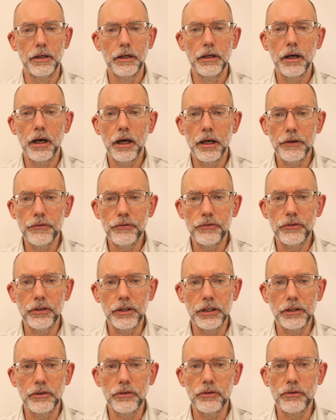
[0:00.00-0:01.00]
I have
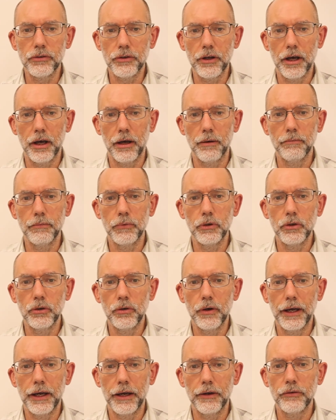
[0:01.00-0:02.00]
seen some who
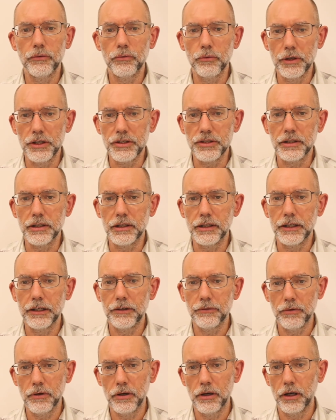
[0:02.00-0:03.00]
had recently
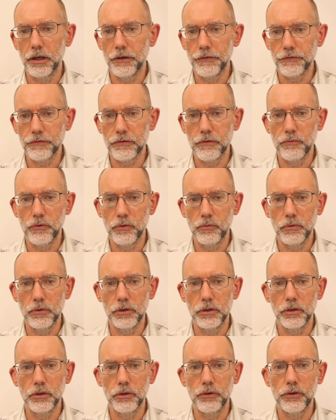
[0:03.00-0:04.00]
arrived from the
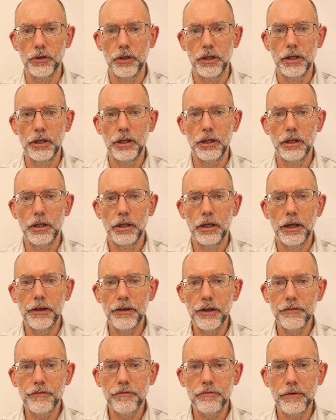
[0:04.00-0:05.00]
world, and
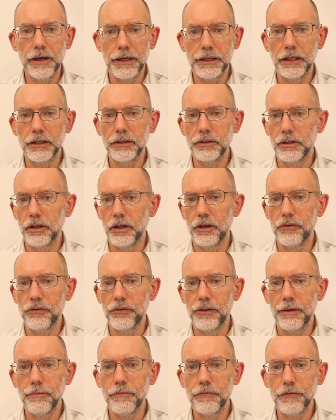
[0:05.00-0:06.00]
have recognized
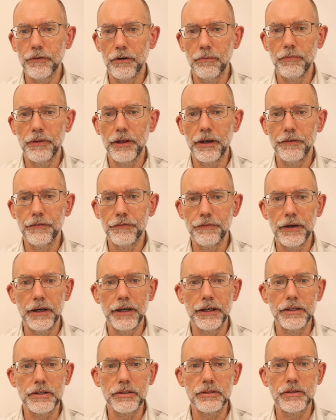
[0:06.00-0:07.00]
them from their
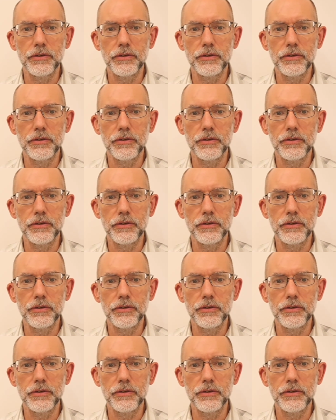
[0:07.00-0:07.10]
face and